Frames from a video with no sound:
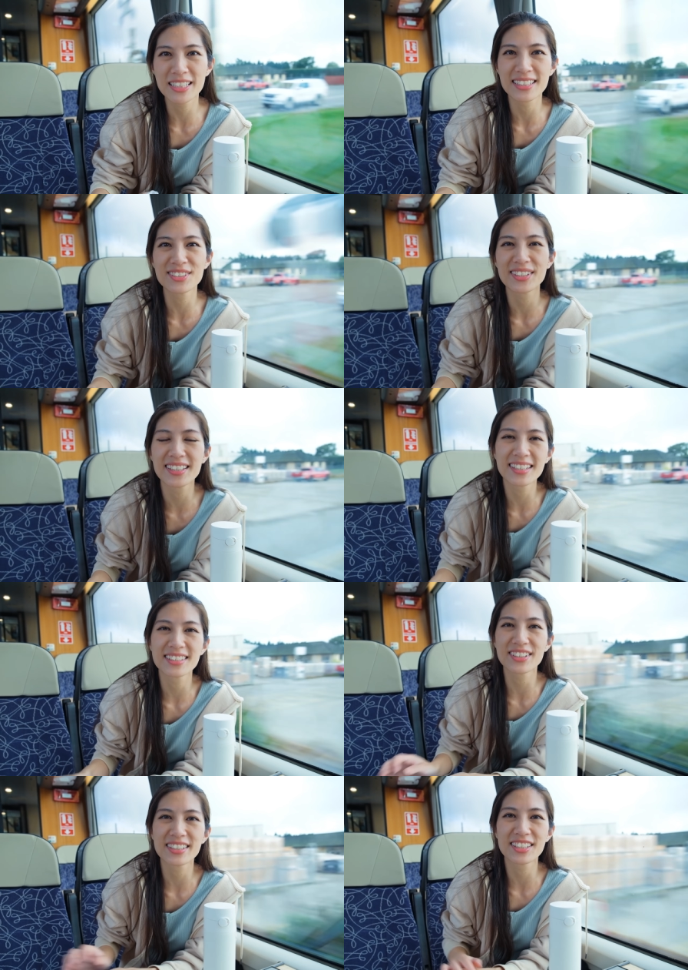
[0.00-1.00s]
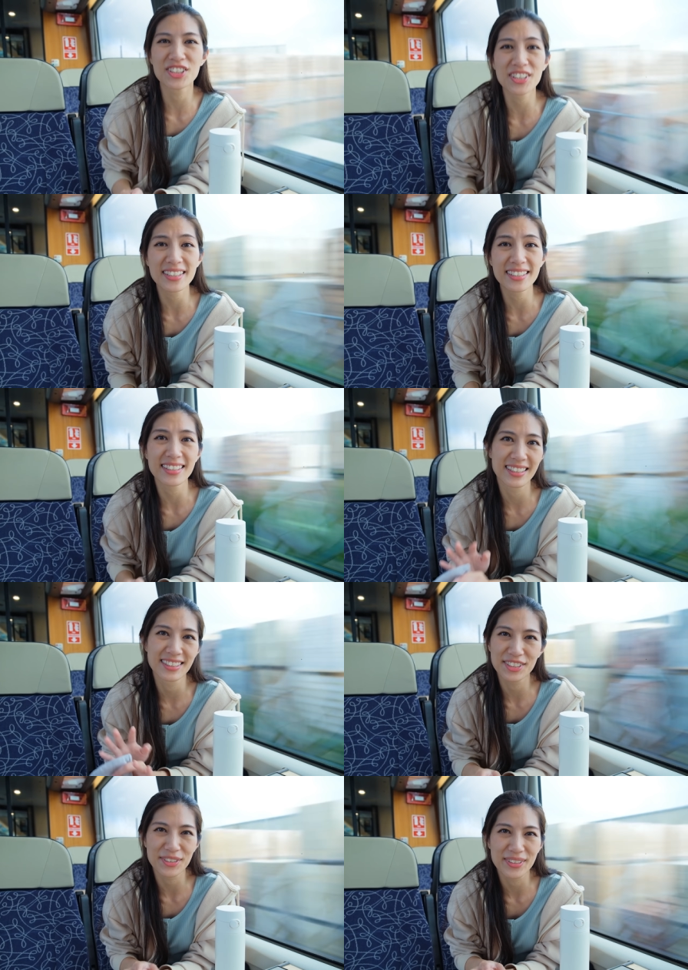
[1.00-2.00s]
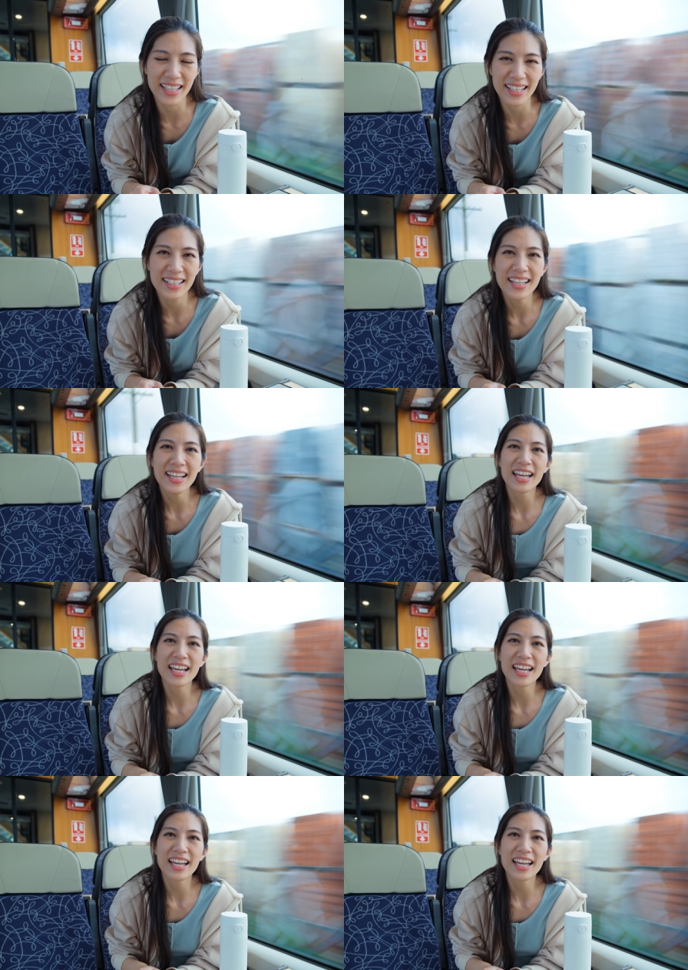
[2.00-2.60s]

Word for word: that sort of thing during the journey, you can do that.